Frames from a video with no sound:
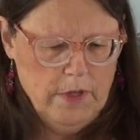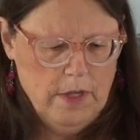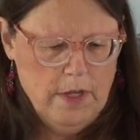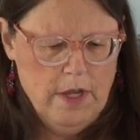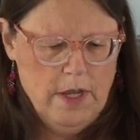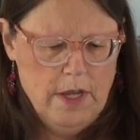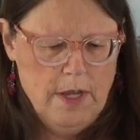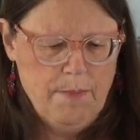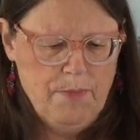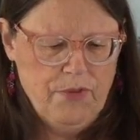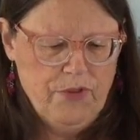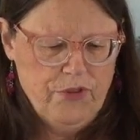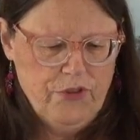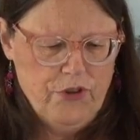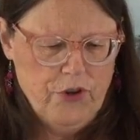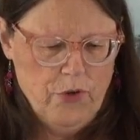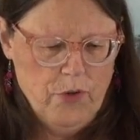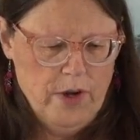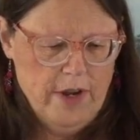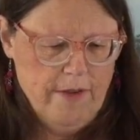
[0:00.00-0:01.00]
keep
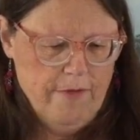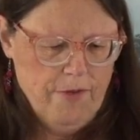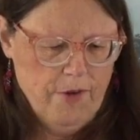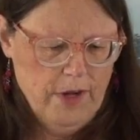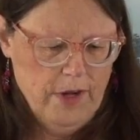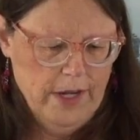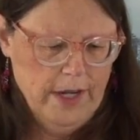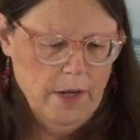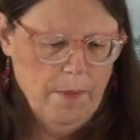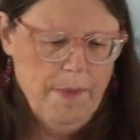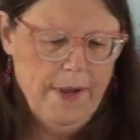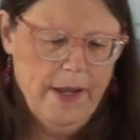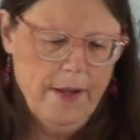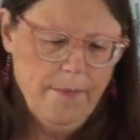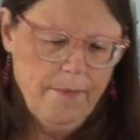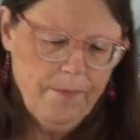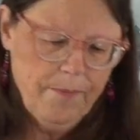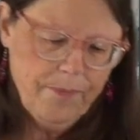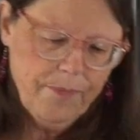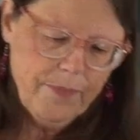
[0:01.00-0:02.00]
stirring for a little bit.
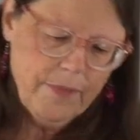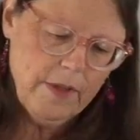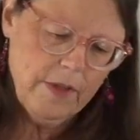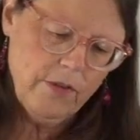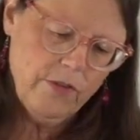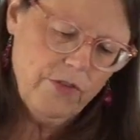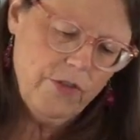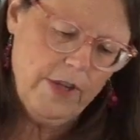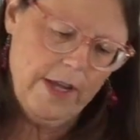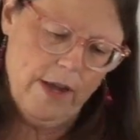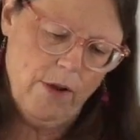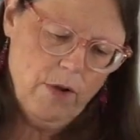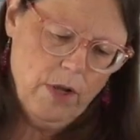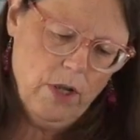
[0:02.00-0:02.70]
See how it